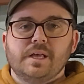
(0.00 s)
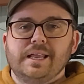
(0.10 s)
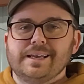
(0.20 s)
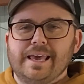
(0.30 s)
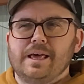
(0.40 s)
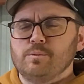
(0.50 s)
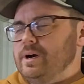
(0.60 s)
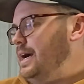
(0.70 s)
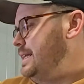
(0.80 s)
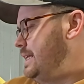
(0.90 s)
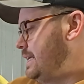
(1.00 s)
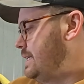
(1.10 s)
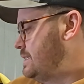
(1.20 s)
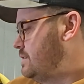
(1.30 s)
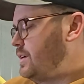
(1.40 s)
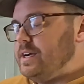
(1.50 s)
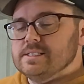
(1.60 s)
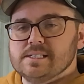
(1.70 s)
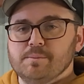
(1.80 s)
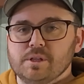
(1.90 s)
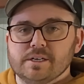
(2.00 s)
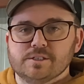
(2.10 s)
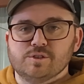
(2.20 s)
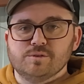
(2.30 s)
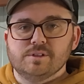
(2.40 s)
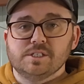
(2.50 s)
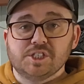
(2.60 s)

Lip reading: and again, where I think this is very similar to the